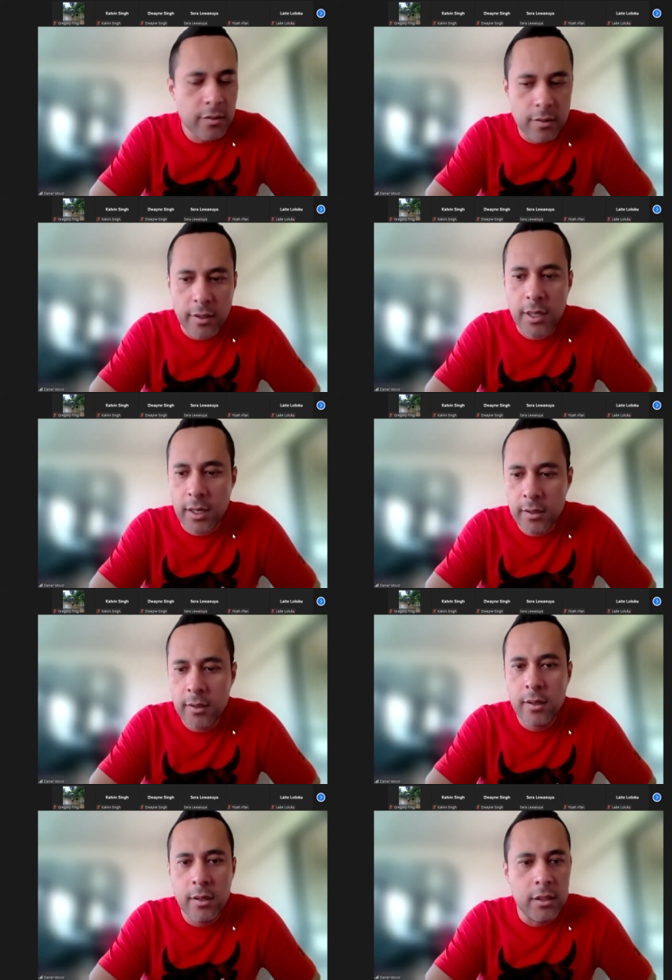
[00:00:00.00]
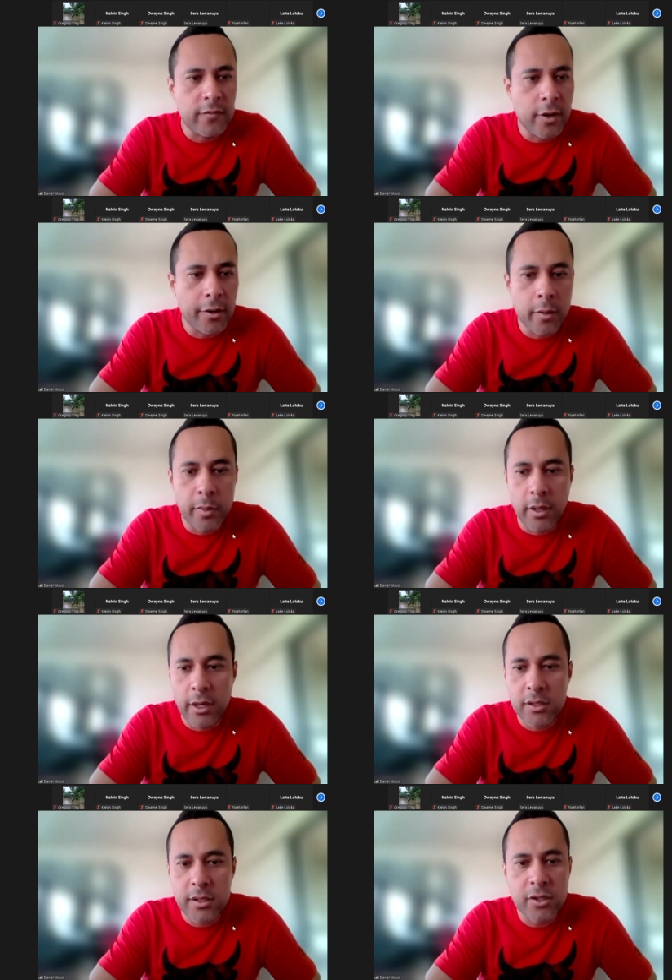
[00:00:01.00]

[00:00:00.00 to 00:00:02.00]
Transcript: Okay. You've got your ability to change.